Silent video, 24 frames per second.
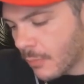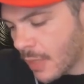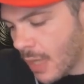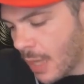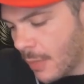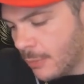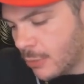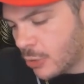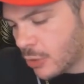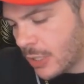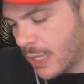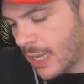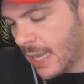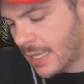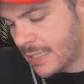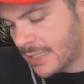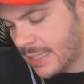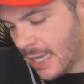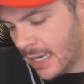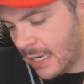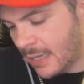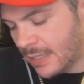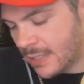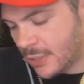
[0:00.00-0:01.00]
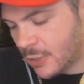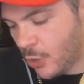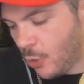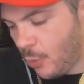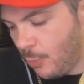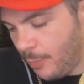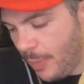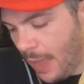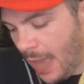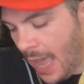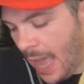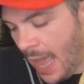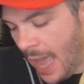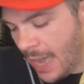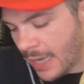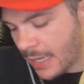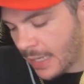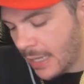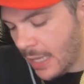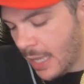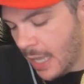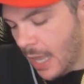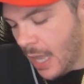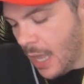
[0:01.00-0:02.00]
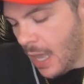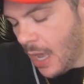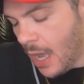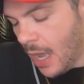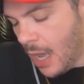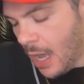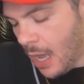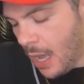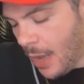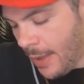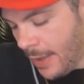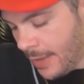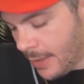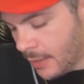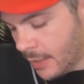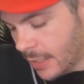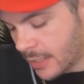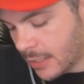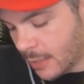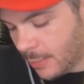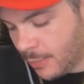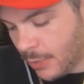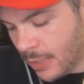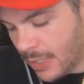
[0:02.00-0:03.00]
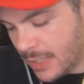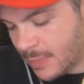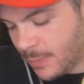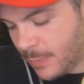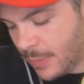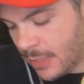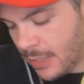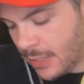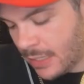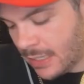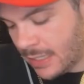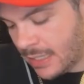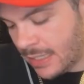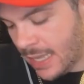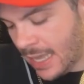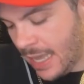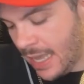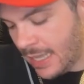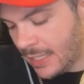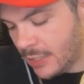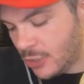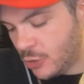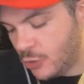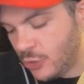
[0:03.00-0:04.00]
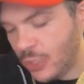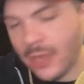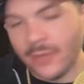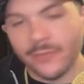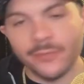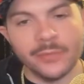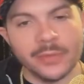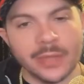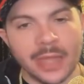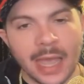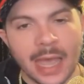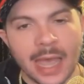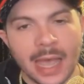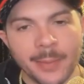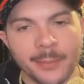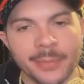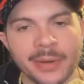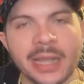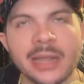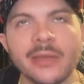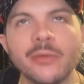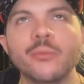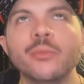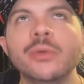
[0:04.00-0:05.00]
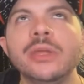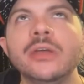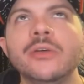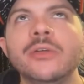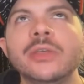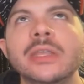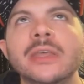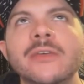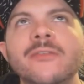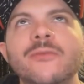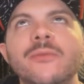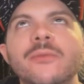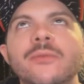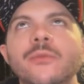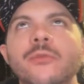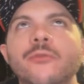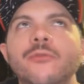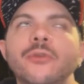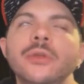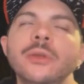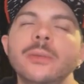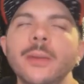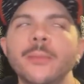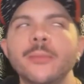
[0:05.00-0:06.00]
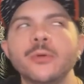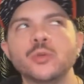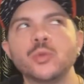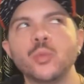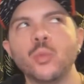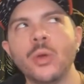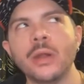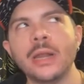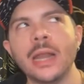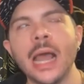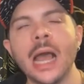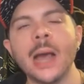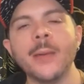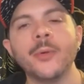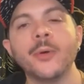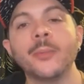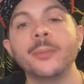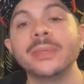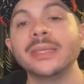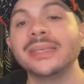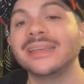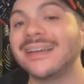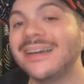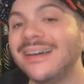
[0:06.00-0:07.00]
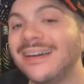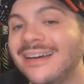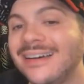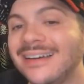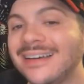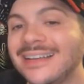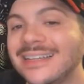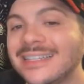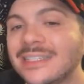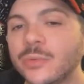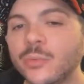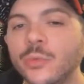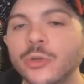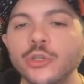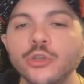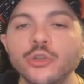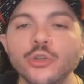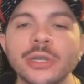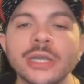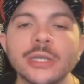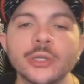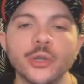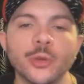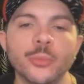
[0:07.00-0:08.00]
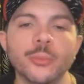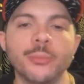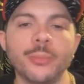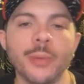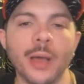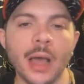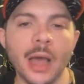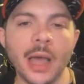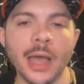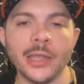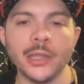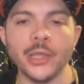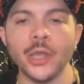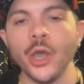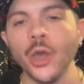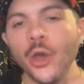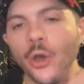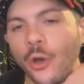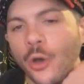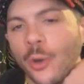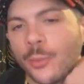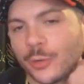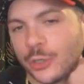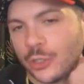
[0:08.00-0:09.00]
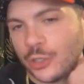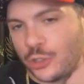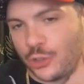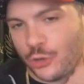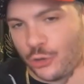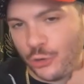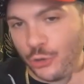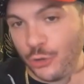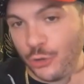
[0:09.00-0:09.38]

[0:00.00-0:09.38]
I'm just gonna X out of this, go back, and click the plus button again. So you have, we only give the free members one album because when you look at your bio, I'm gonna show you